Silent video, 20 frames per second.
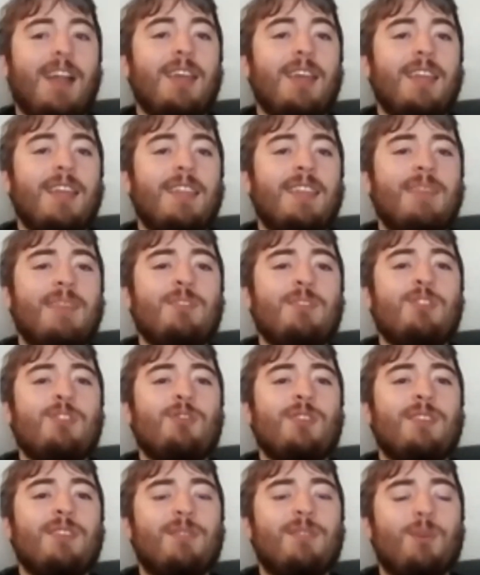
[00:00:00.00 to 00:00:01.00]
the
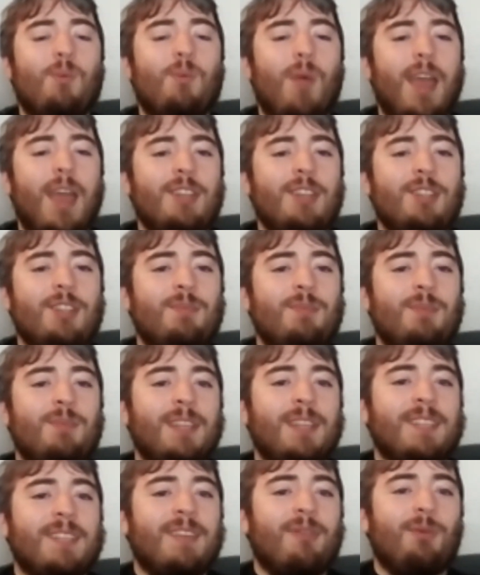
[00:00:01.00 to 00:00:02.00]
imagery of the wedge because
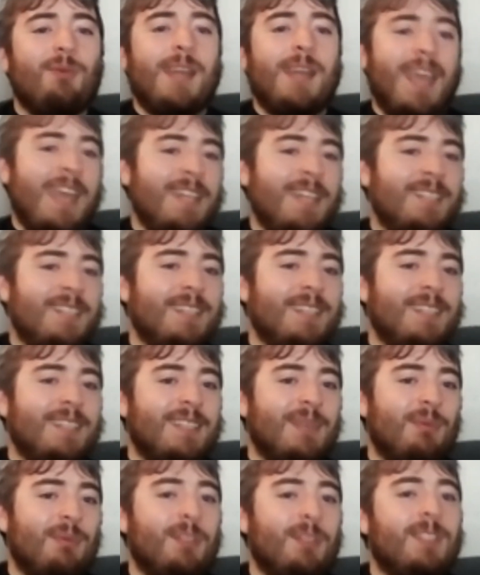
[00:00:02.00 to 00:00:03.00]
everyone hates the
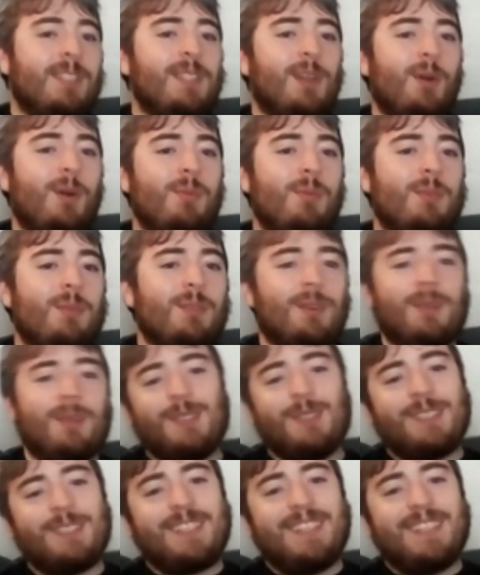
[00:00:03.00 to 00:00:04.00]
slippery slope. So you
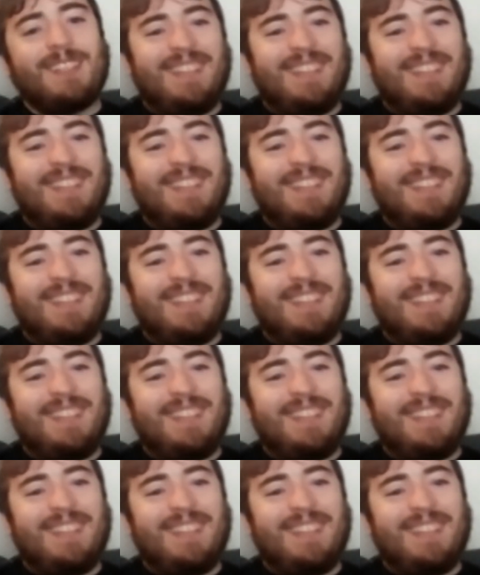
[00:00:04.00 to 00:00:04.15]
just like